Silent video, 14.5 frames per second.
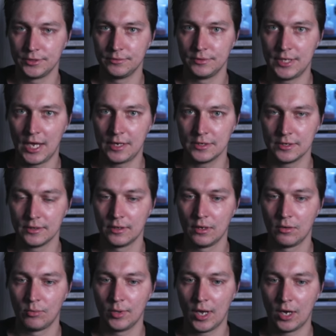data
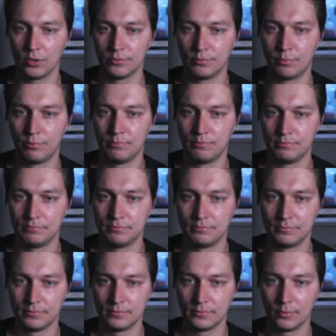without
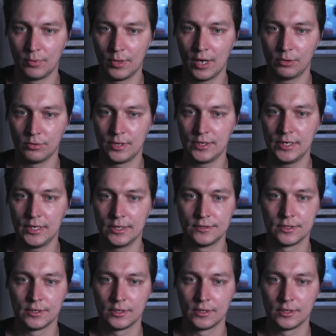the need